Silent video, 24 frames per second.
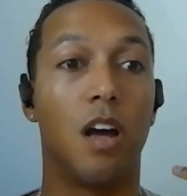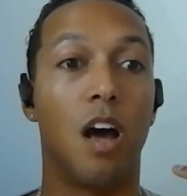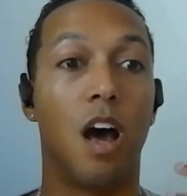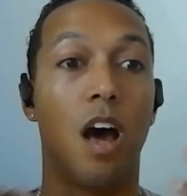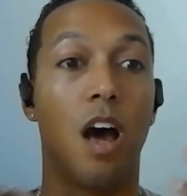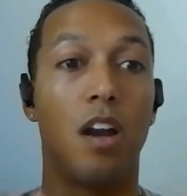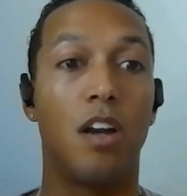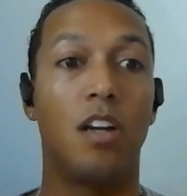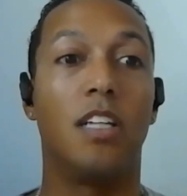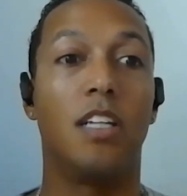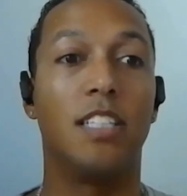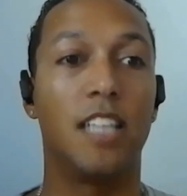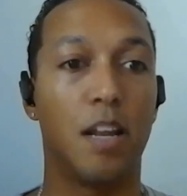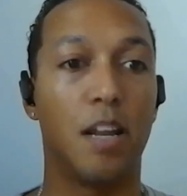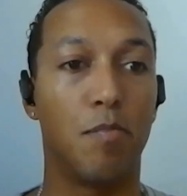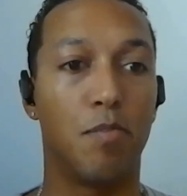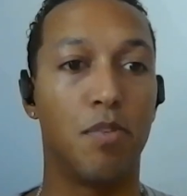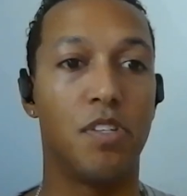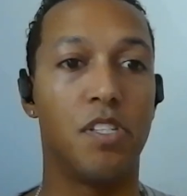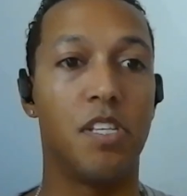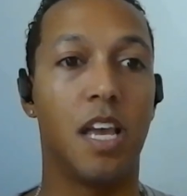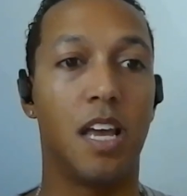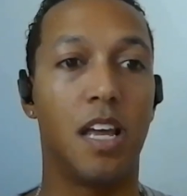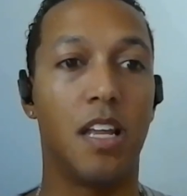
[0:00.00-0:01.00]

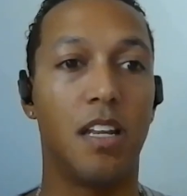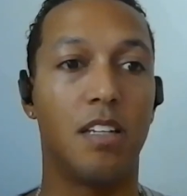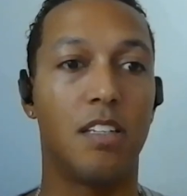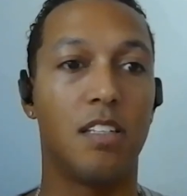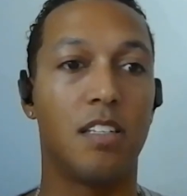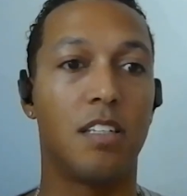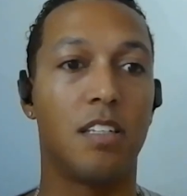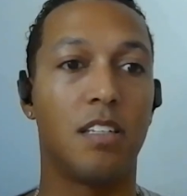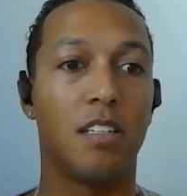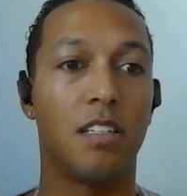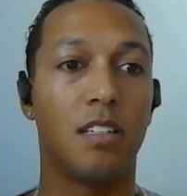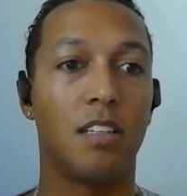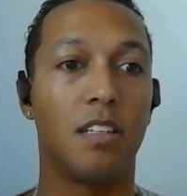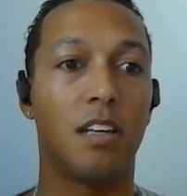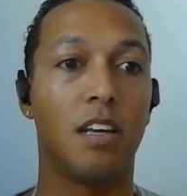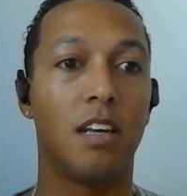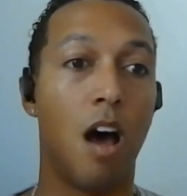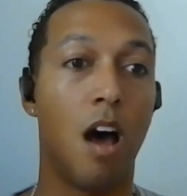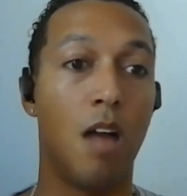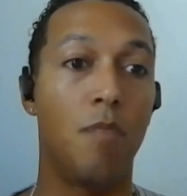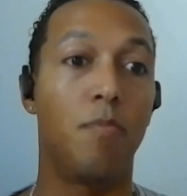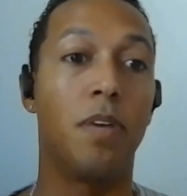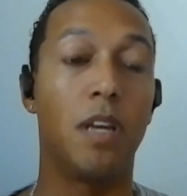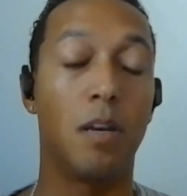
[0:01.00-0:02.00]
110%
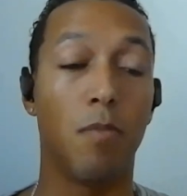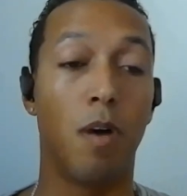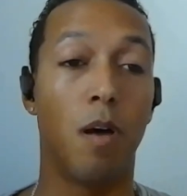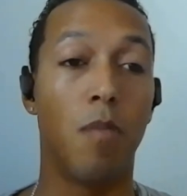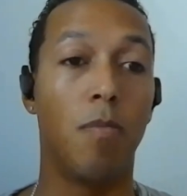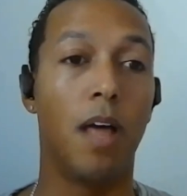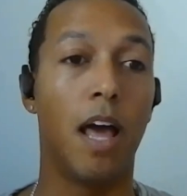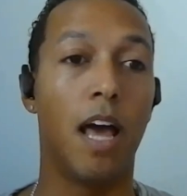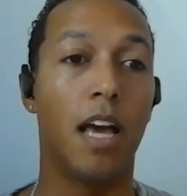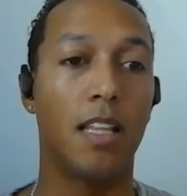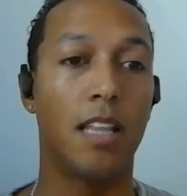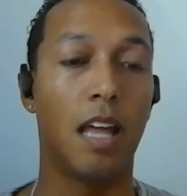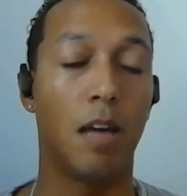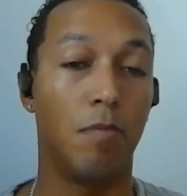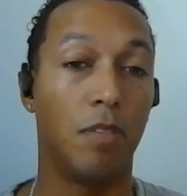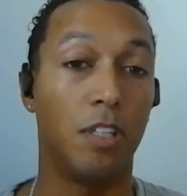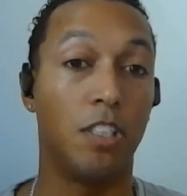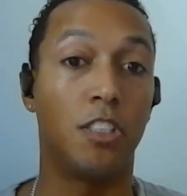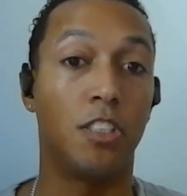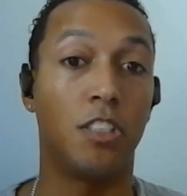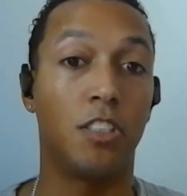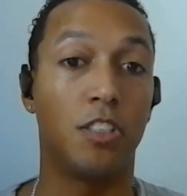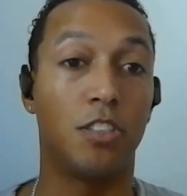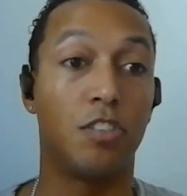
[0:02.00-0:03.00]
on PML Black that
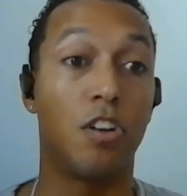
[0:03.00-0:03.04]
much